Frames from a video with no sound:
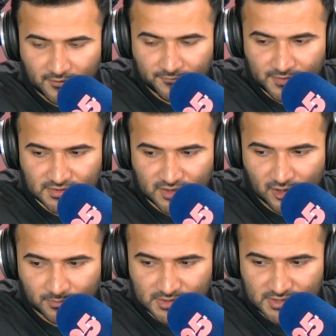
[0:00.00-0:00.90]
uh,
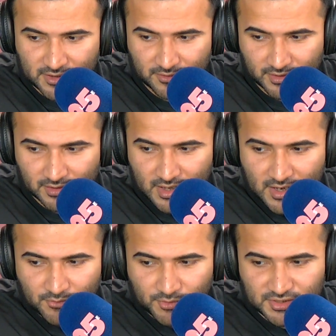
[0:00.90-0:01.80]
fissile material,
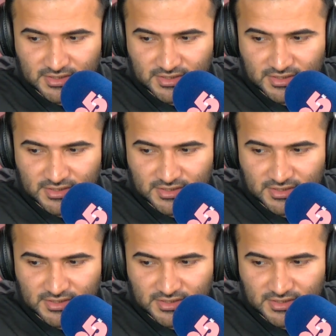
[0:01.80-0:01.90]
which